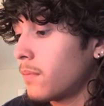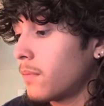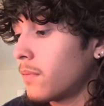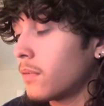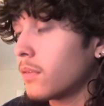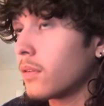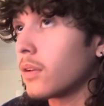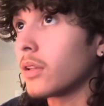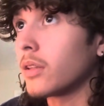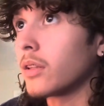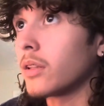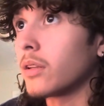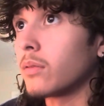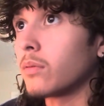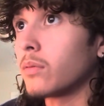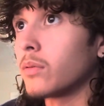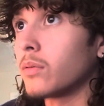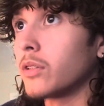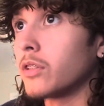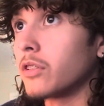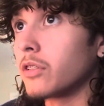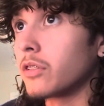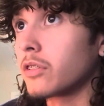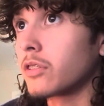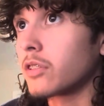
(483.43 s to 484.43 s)
And then we
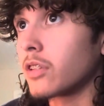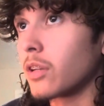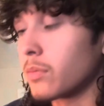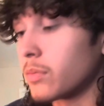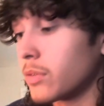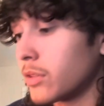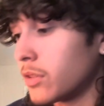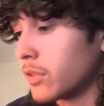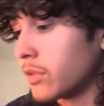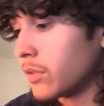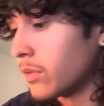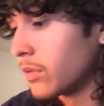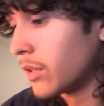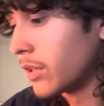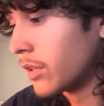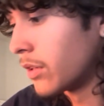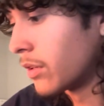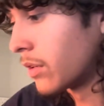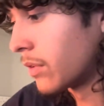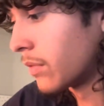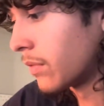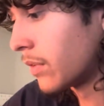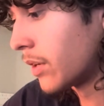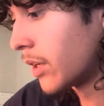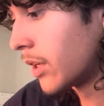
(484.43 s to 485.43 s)
just substitute in
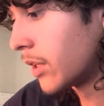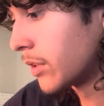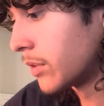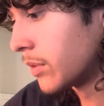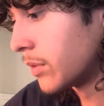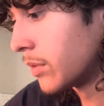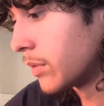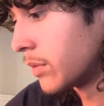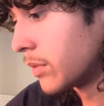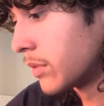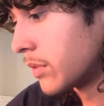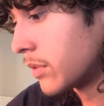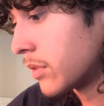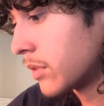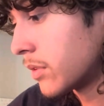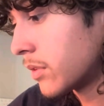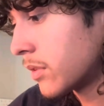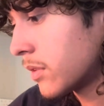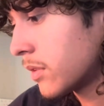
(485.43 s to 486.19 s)
our values.